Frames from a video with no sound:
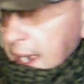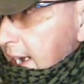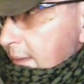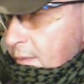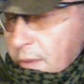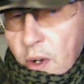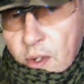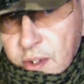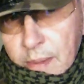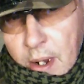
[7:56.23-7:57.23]
In
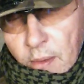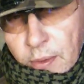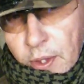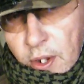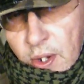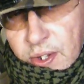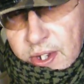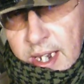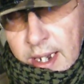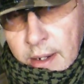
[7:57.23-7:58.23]
M4's about
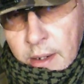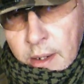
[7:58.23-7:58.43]
30.